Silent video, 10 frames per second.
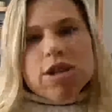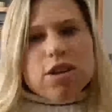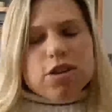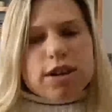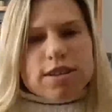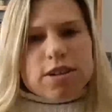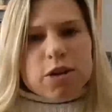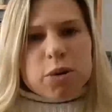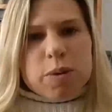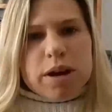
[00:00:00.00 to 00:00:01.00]
So that's a
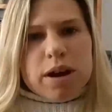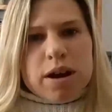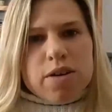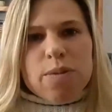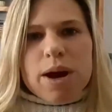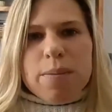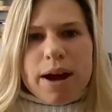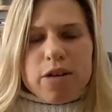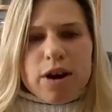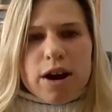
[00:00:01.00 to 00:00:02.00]
little bit of my
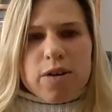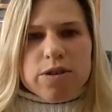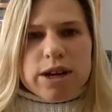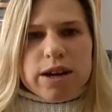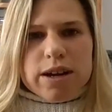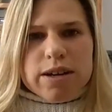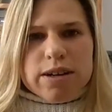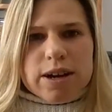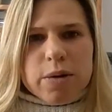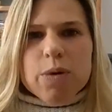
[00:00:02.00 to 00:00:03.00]
background and
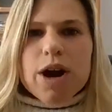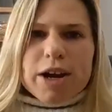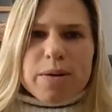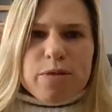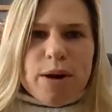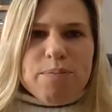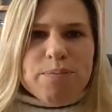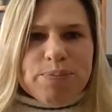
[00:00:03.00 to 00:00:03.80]
where I come from.